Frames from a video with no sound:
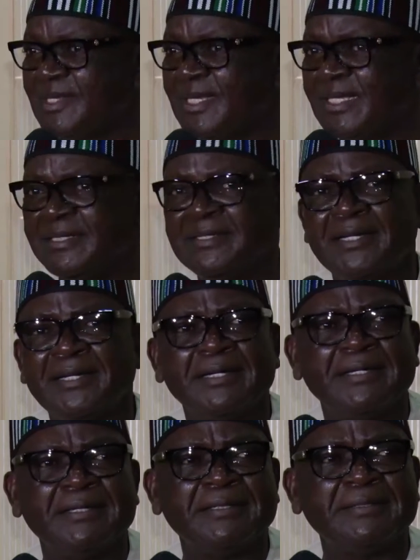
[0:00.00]
And
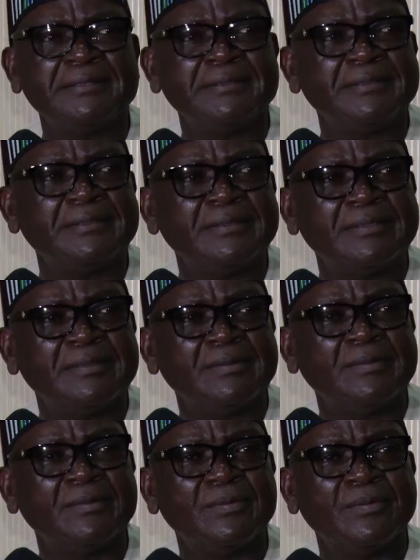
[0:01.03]
uh,
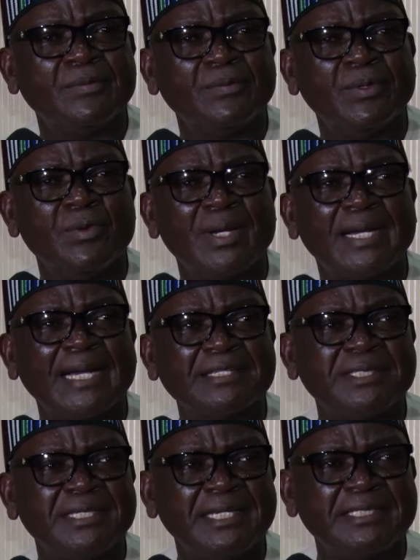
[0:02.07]
we were
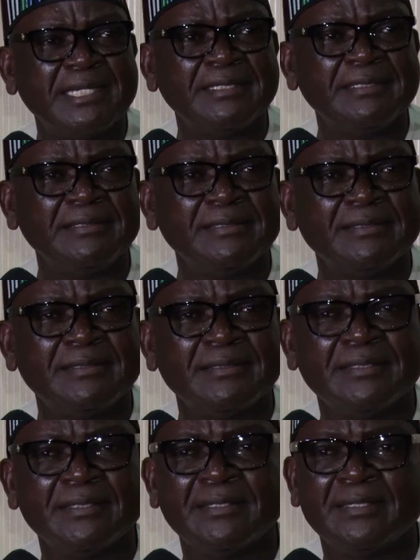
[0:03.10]
castigated
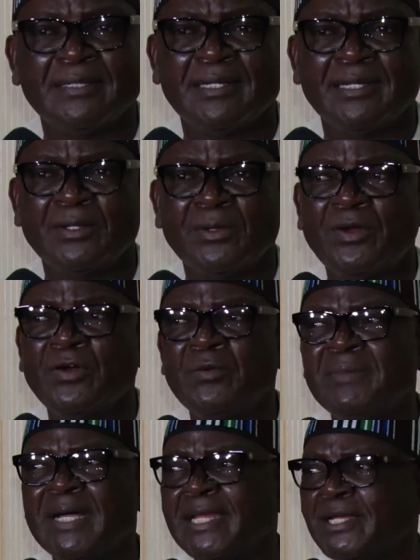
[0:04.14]
and all
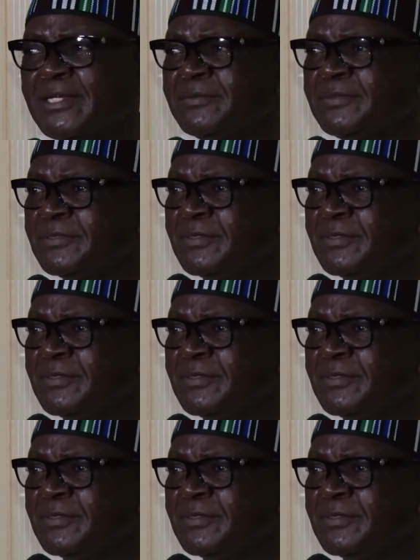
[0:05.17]
manner